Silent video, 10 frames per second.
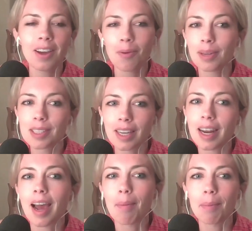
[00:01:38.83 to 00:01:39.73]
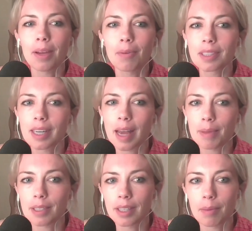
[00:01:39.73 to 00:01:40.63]
What's going to happen
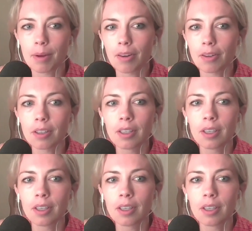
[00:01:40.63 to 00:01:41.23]
to the model